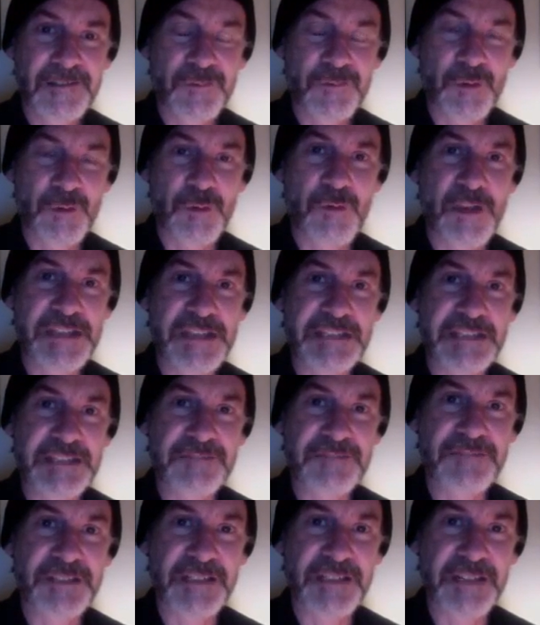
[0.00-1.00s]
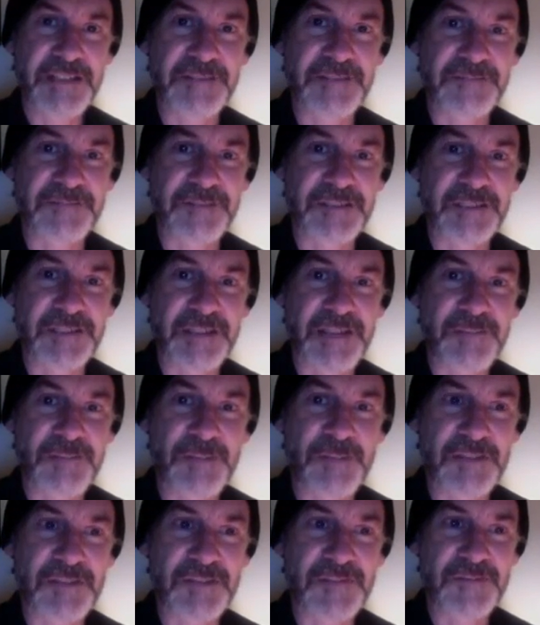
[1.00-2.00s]
we waited every night for the
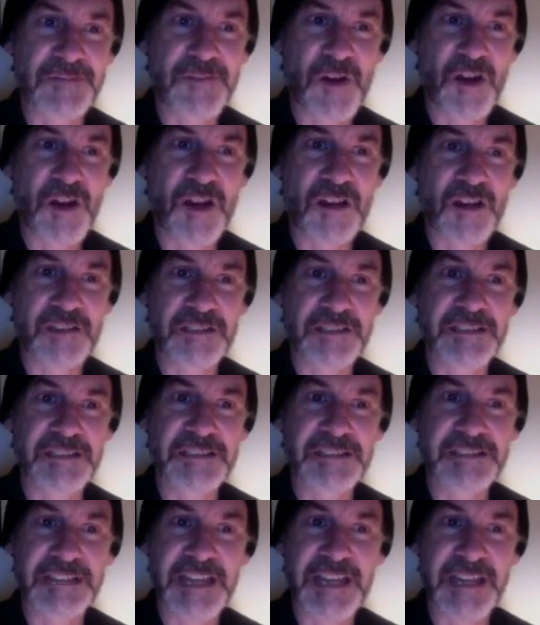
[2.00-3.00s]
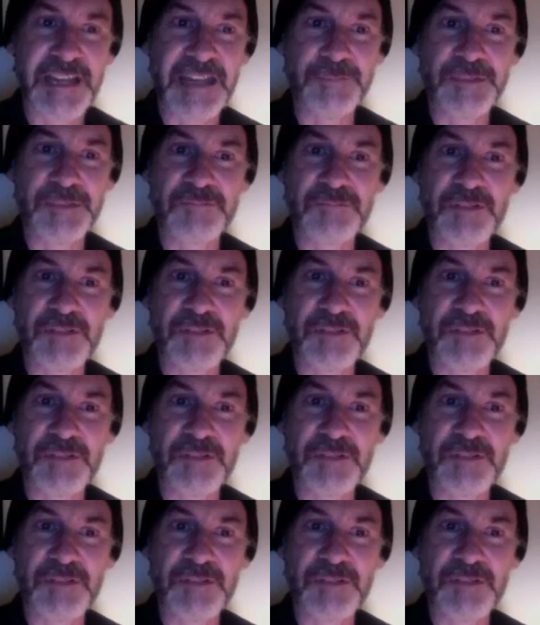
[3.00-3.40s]
coming of the fog, and it came.